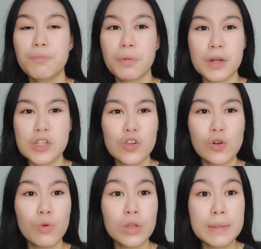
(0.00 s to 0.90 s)
person
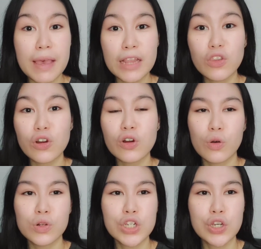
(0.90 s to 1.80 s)
who would mentor,
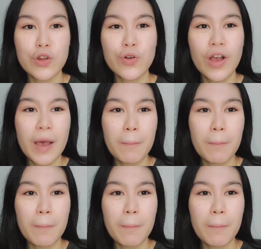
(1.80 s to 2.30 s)
coach you.